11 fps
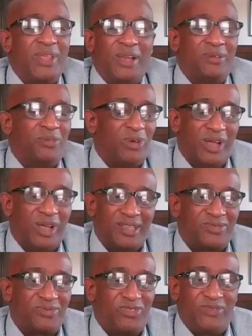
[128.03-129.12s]
than it
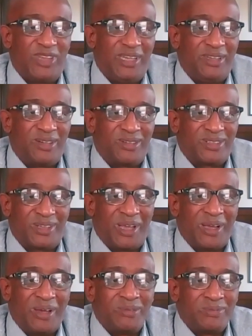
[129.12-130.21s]
was 50 years
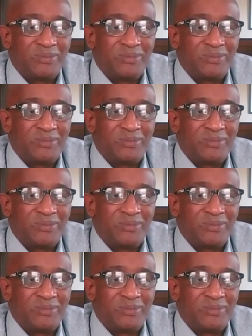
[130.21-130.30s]
ago.